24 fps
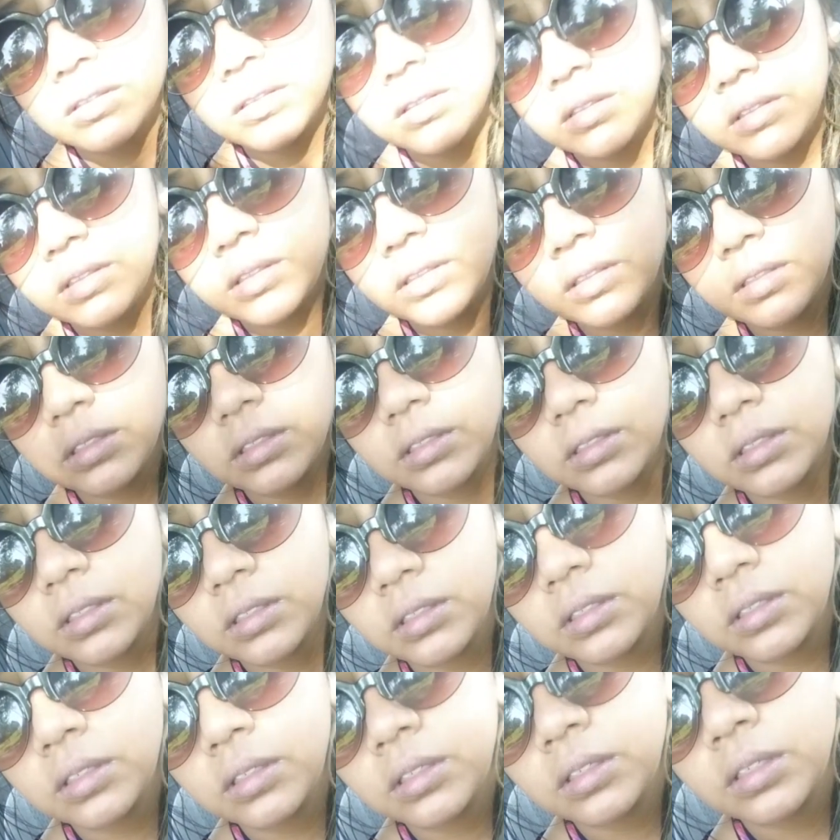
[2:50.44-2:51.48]
I thought we did
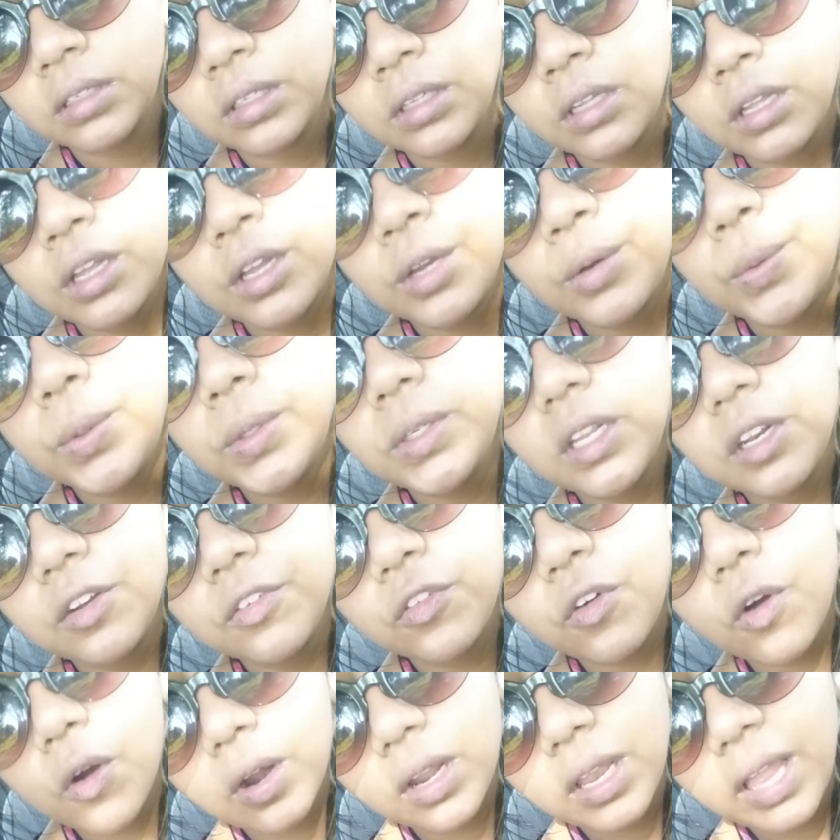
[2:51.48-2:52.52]
more than that. We did
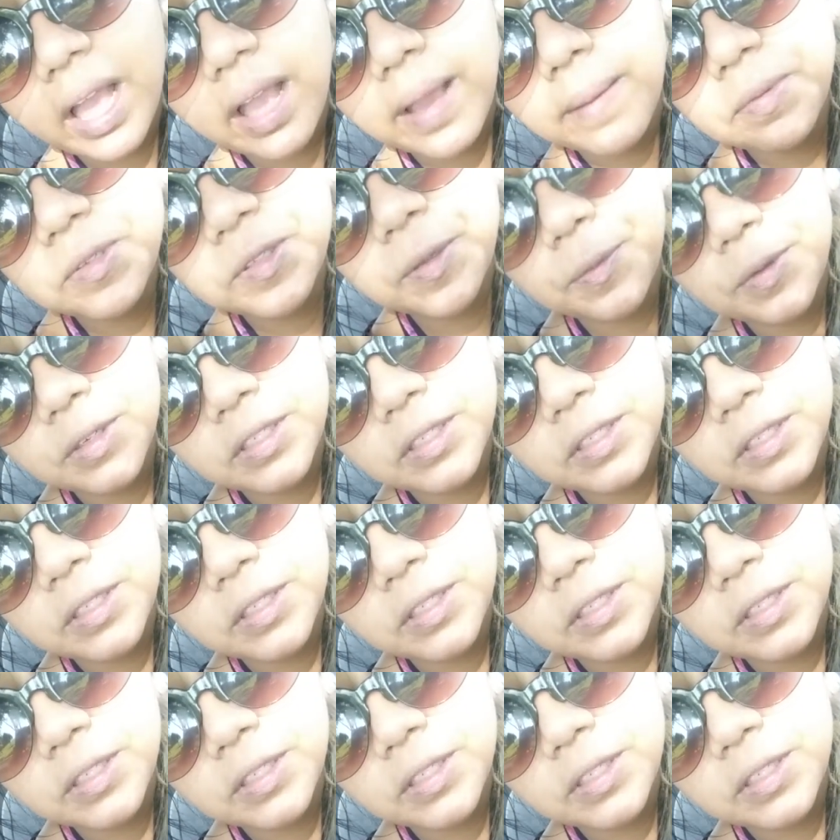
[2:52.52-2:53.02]
four laps, so